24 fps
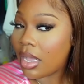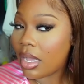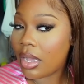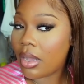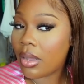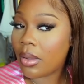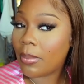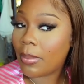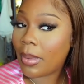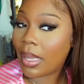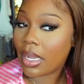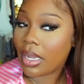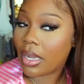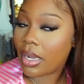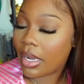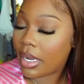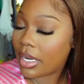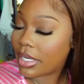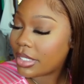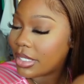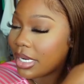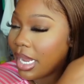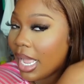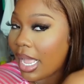Oh my
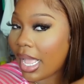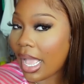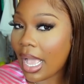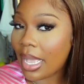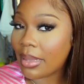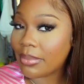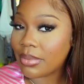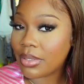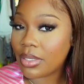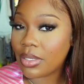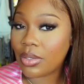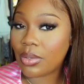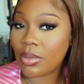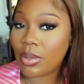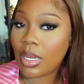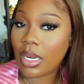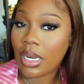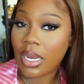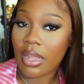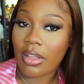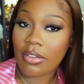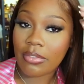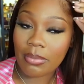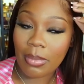gosh, I absolutely
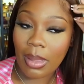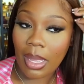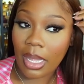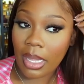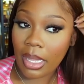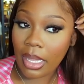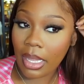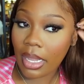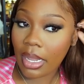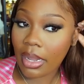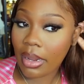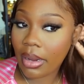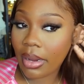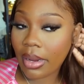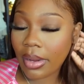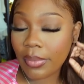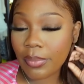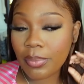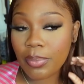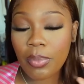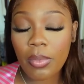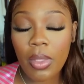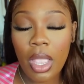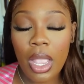love my hair.